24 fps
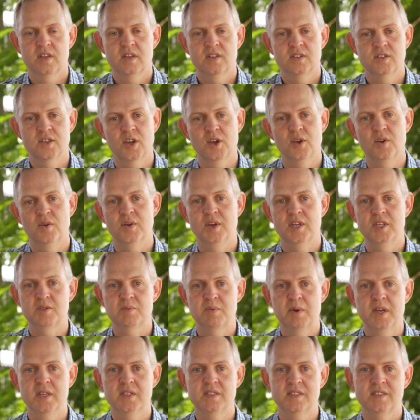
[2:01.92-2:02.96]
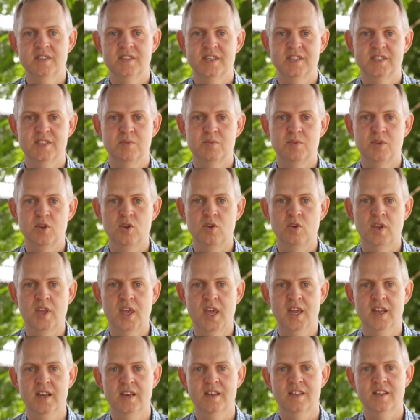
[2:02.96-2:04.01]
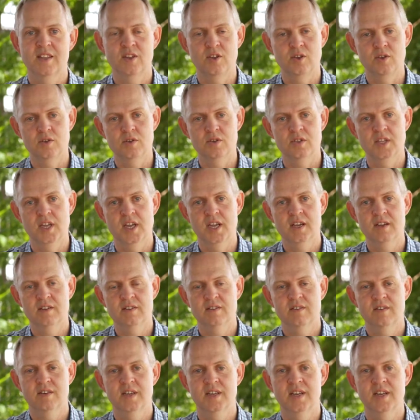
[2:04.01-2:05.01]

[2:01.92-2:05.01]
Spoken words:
So an expense is something you get that you use now,